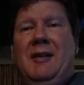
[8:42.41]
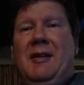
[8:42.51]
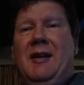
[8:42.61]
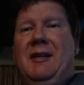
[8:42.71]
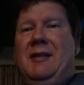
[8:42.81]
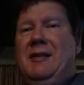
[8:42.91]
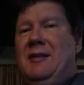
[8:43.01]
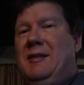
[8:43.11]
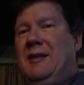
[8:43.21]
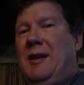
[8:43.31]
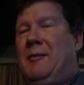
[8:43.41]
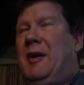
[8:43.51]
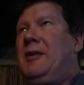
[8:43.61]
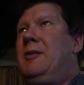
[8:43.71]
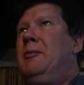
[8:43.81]
then that
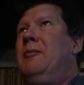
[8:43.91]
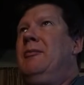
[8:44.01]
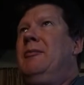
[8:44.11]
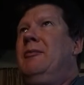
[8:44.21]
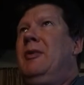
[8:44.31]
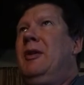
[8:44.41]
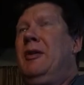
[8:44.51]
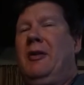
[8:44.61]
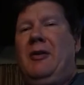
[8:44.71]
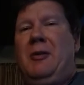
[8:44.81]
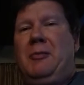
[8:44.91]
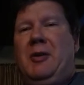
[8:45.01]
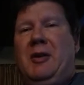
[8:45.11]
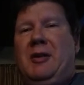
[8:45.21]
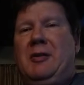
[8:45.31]
makes them a little
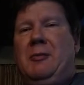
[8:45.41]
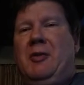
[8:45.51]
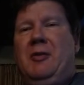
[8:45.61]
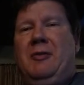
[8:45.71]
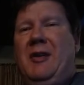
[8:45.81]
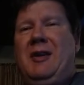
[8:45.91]
unpredictable.